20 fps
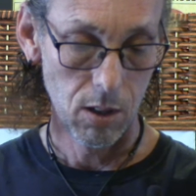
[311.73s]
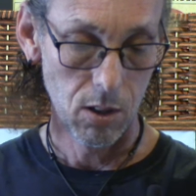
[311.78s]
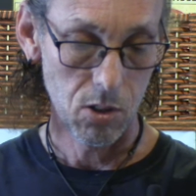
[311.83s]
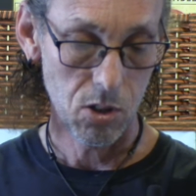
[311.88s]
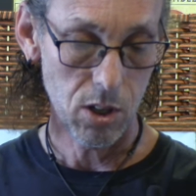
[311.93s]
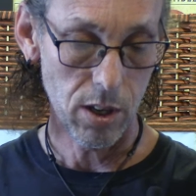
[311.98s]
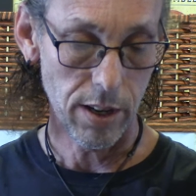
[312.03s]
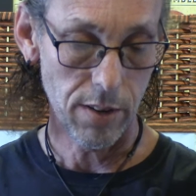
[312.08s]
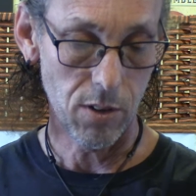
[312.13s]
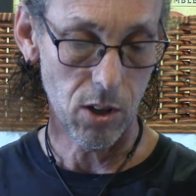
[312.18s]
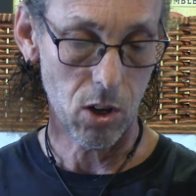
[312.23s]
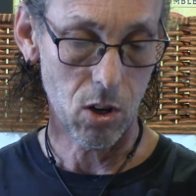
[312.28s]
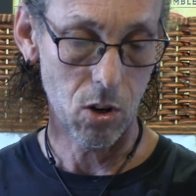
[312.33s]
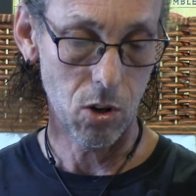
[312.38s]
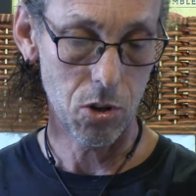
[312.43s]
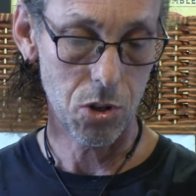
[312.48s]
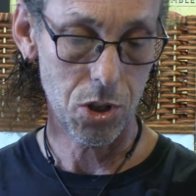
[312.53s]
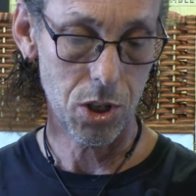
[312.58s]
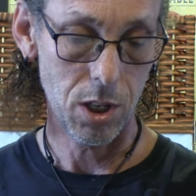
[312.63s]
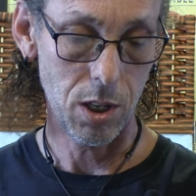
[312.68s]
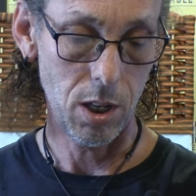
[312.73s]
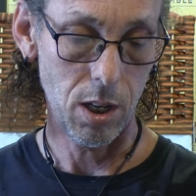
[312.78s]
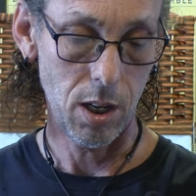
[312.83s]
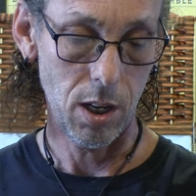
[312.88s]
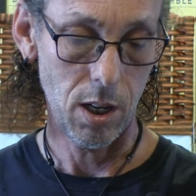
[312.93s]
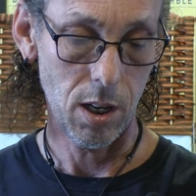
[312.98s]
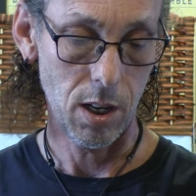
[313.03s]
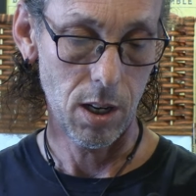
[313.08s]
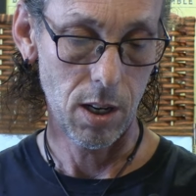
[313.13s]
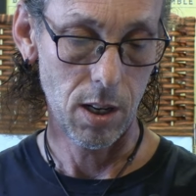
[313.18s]
So you have the Koshe
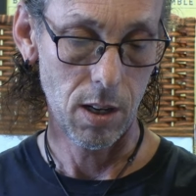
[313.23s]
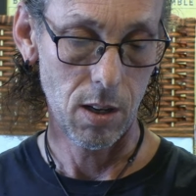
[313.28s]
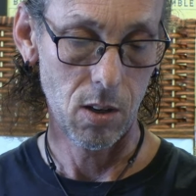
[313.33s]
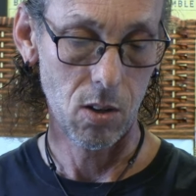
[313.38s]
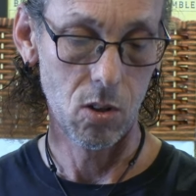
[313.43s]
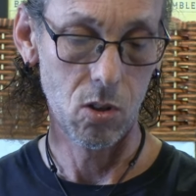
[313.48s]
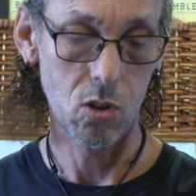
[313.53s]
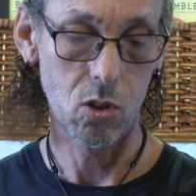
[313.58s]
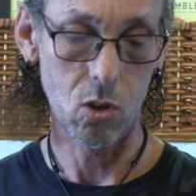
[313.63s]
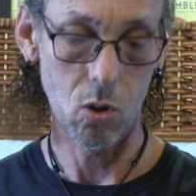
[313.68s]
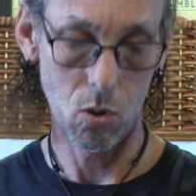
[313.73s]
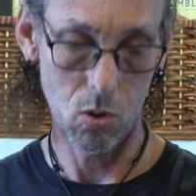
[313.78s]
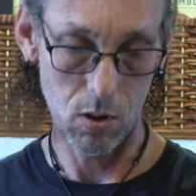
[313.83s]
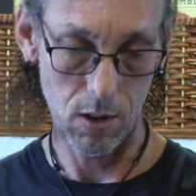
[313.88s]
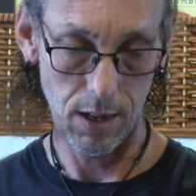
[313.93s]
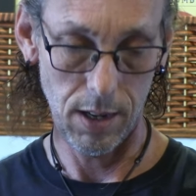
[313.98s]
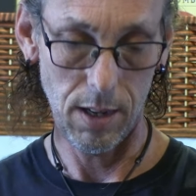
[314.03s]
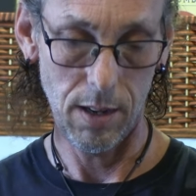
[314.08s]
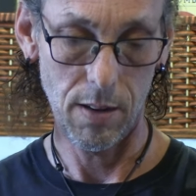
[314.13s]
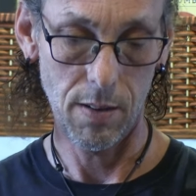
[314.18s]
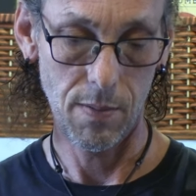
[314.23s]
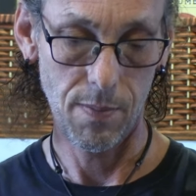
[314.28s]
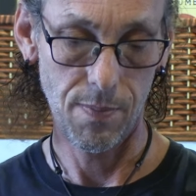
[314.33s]
Zori,